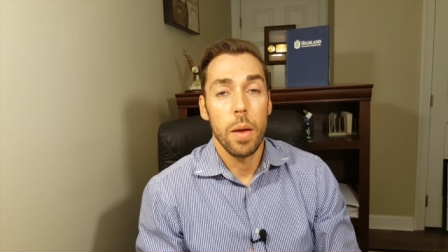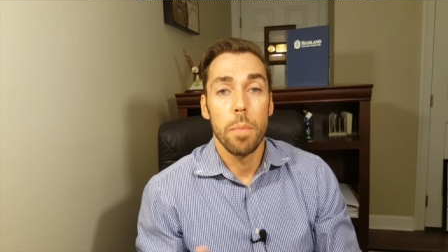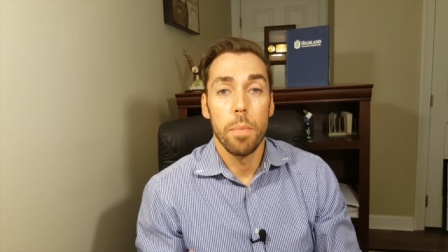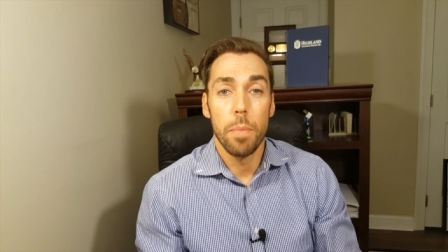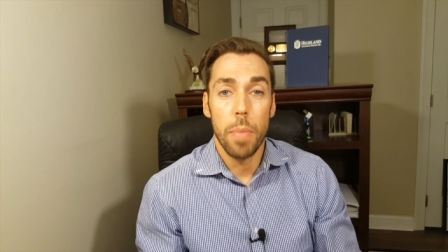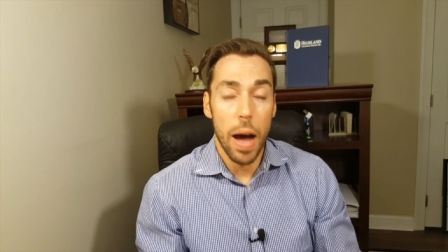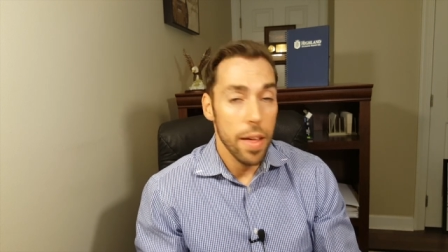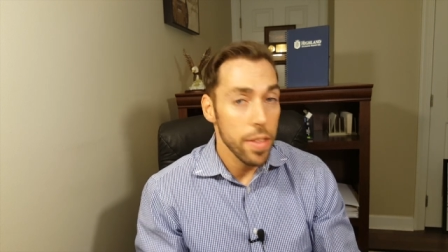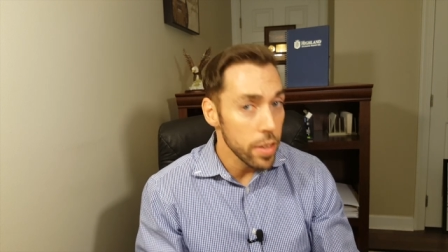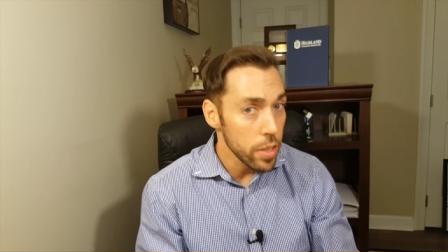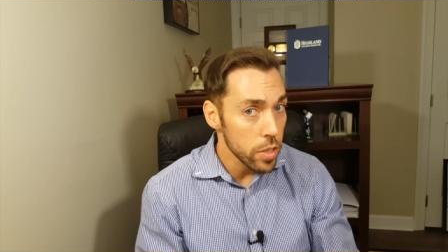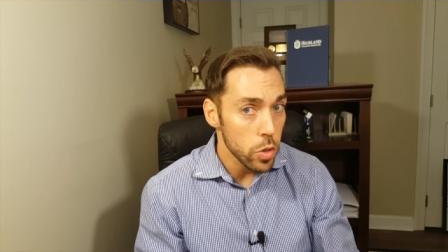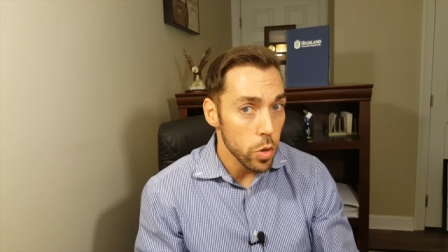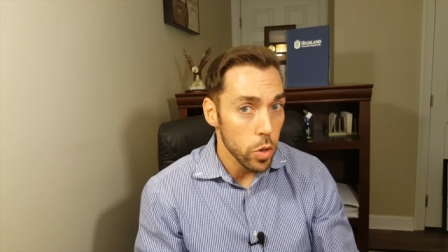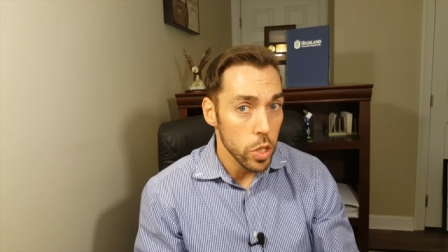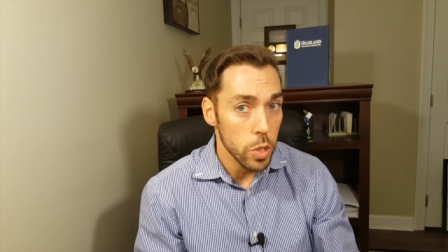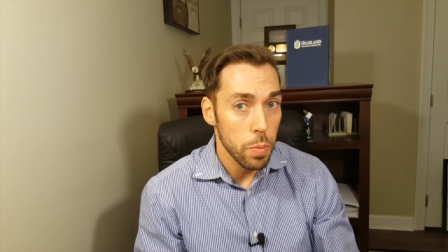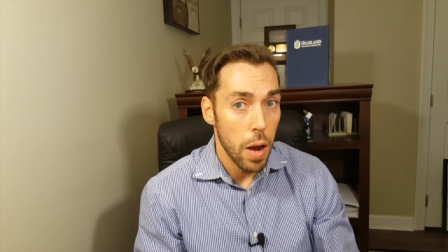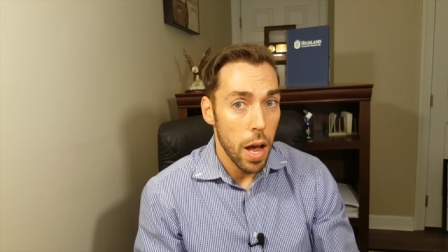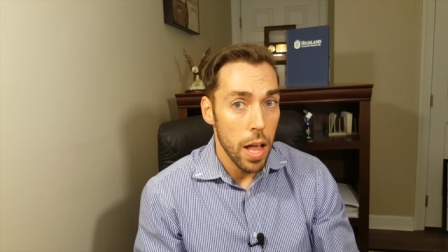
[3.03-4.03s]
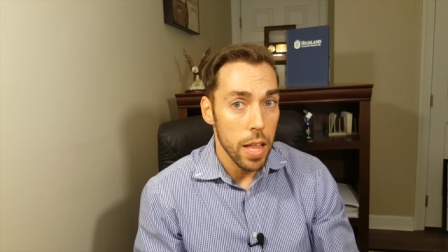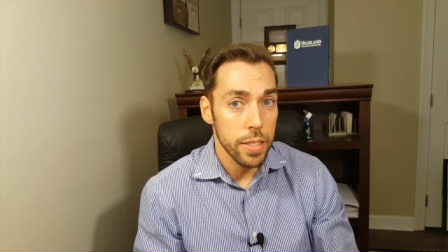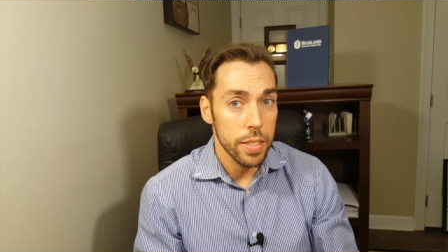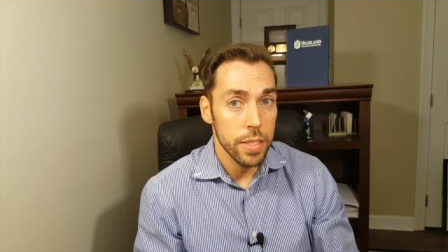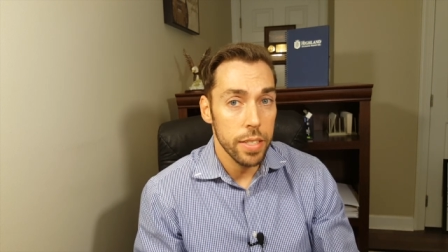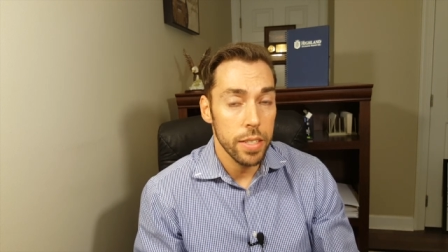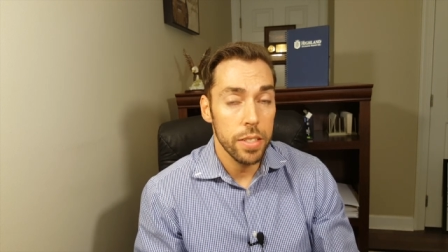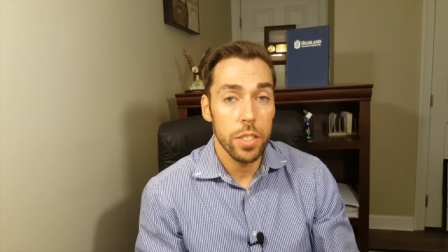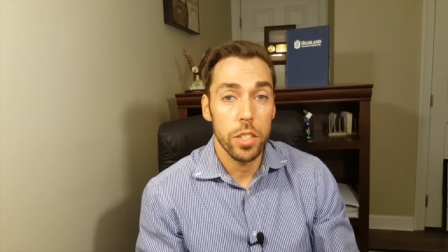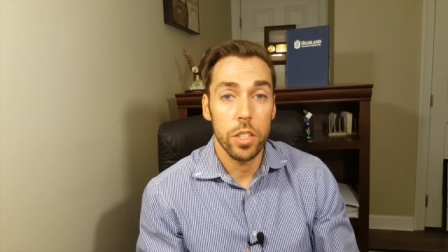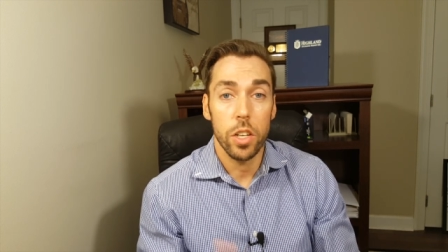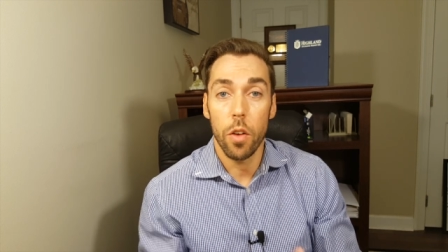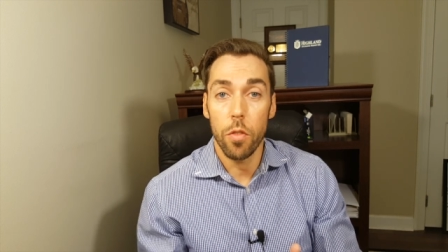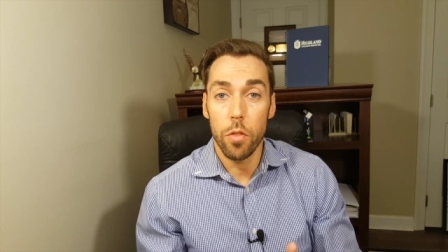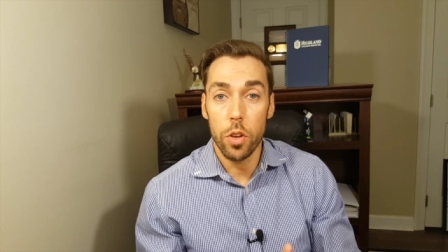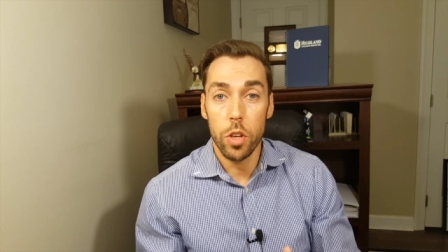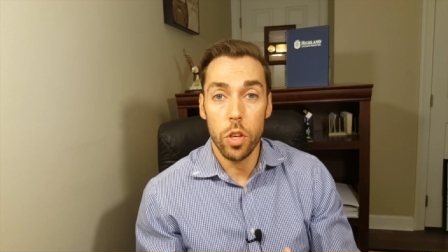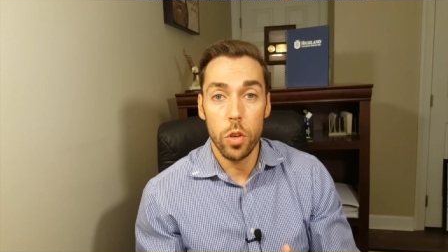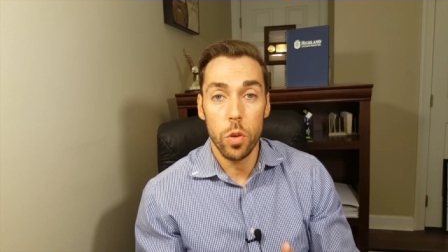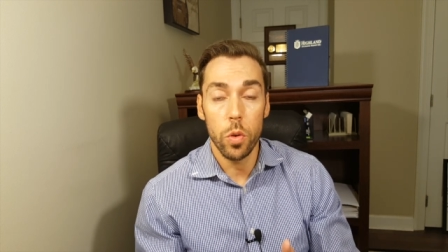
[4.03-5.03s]
Buy the insurance policy to cover
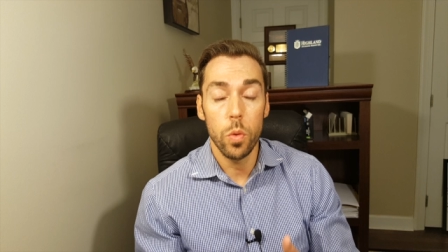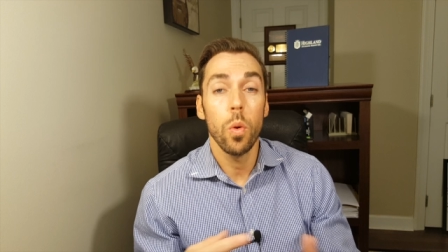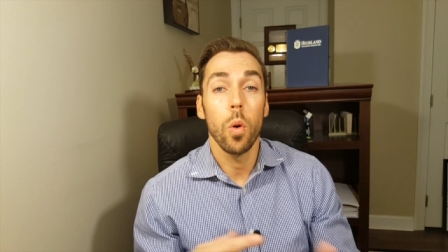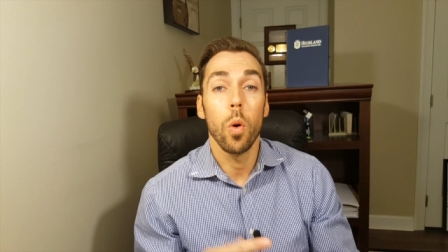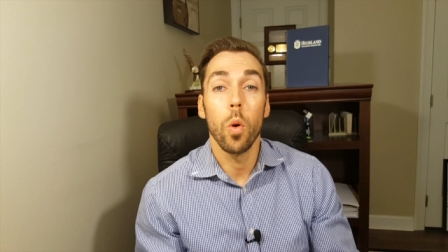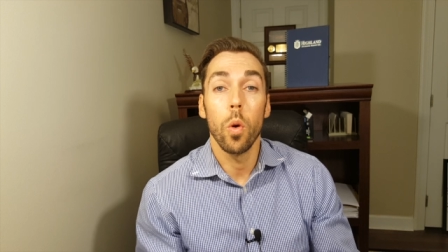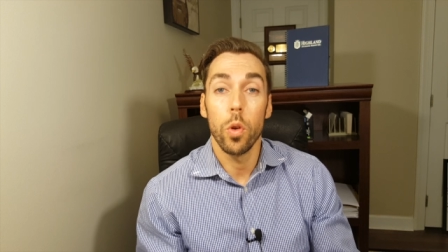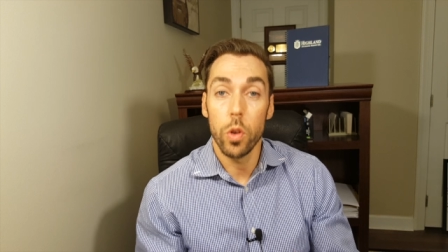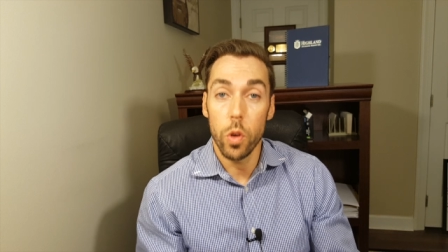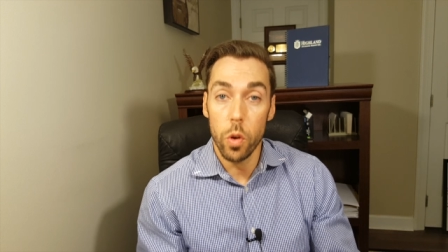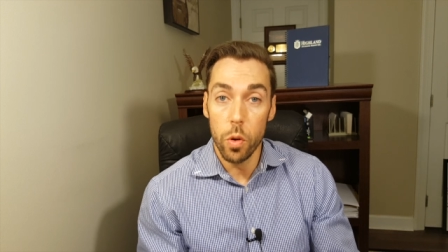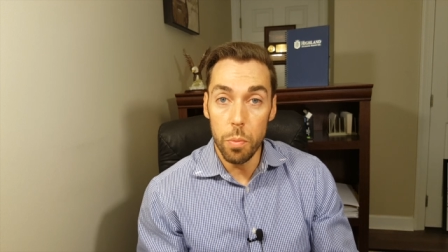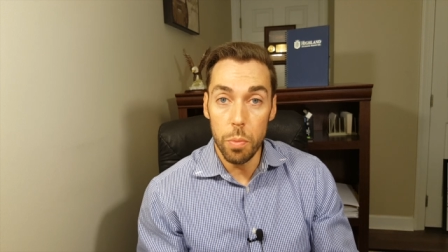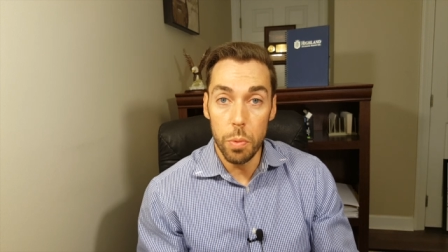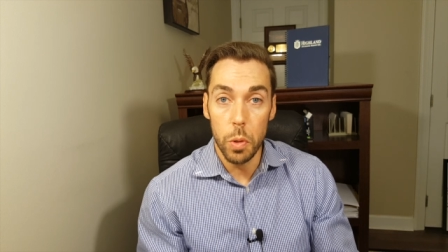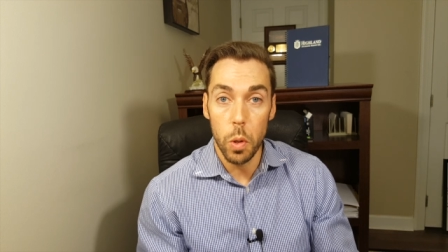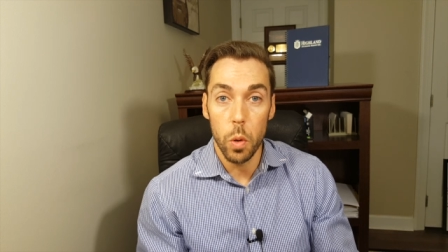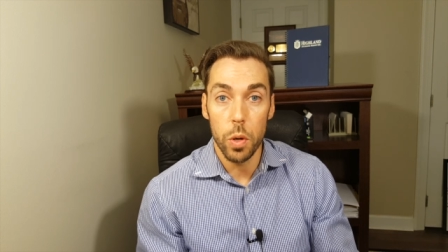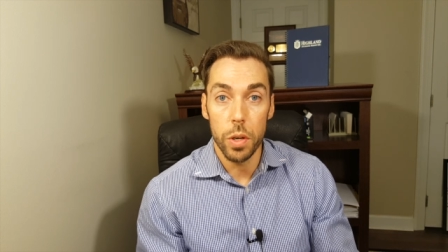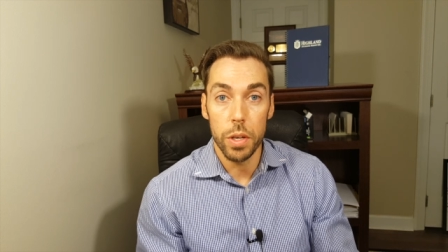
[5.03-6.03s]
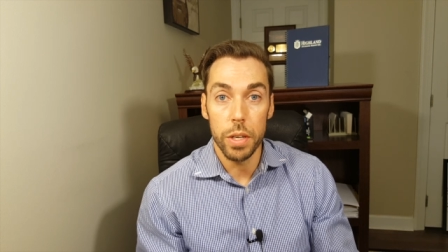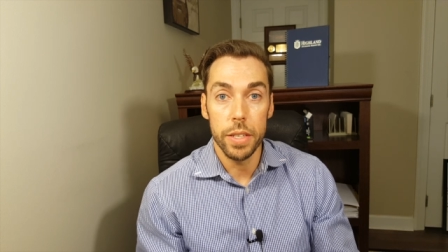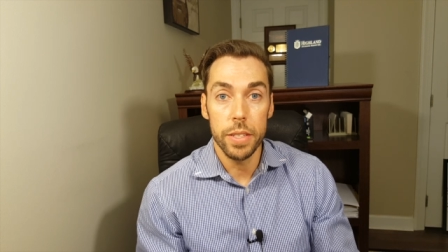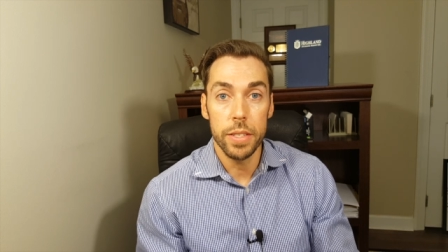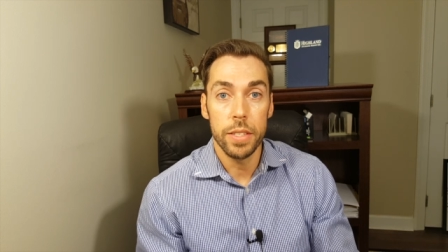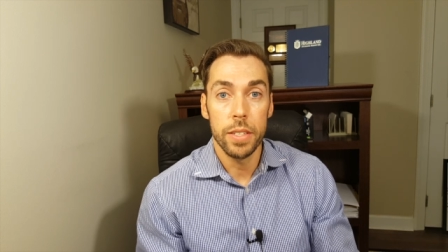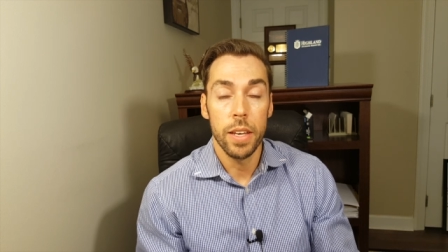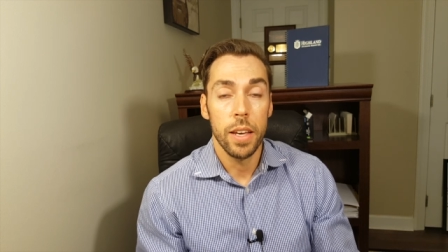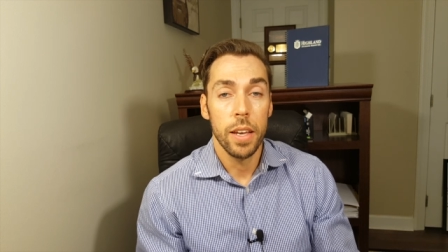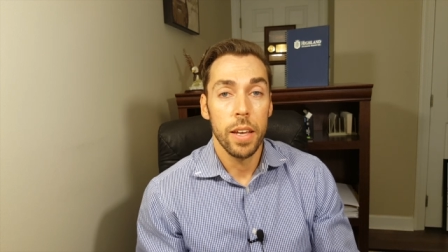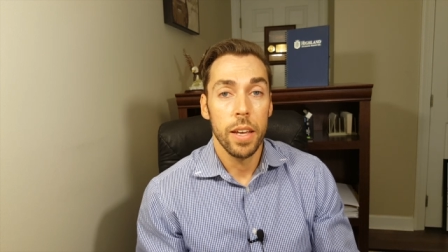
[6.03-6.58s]
you or your employees